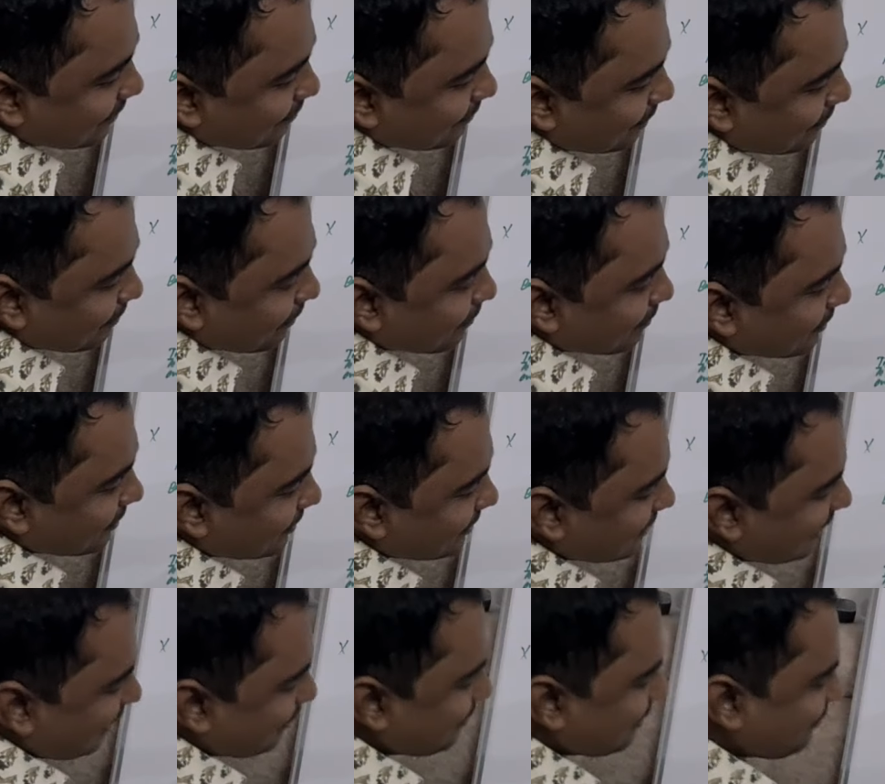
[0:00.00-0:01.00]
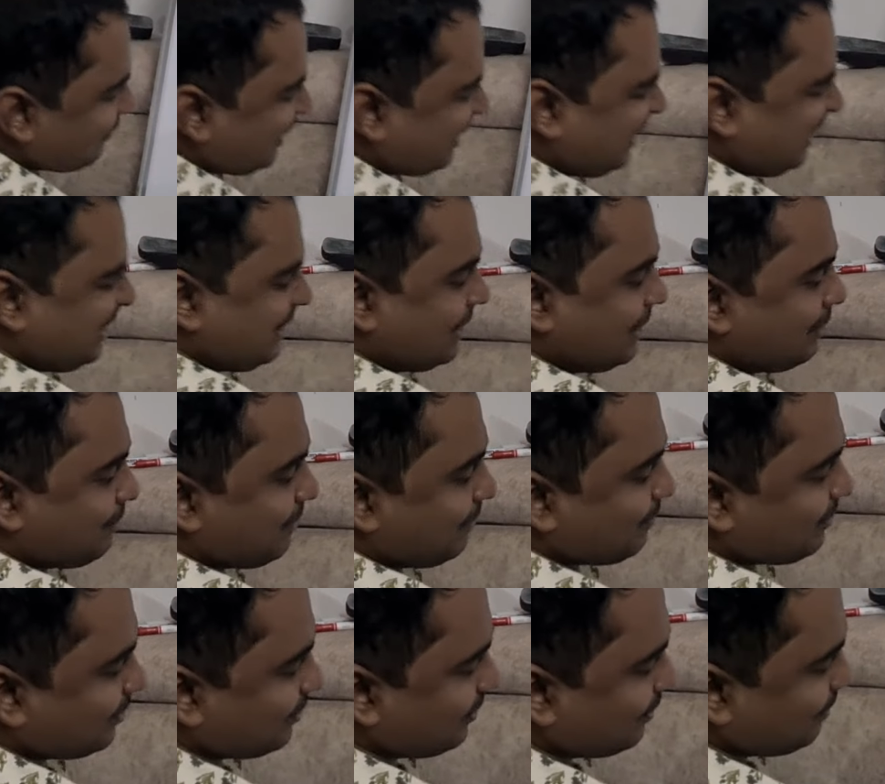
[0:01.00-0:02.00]
but people, I mean, very rare
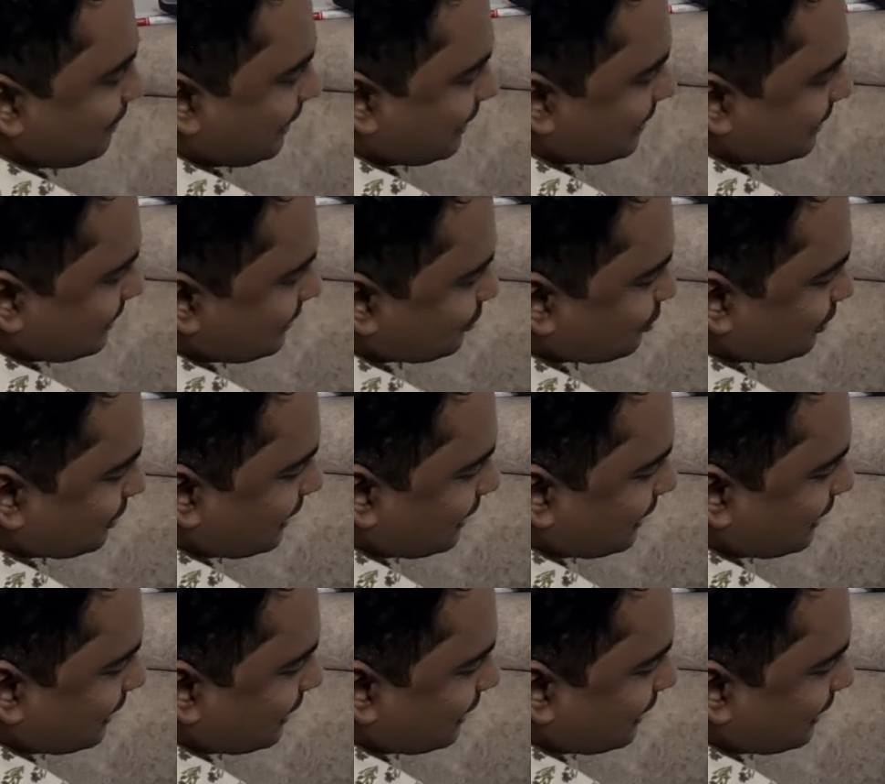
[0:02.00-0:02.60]
people will make. So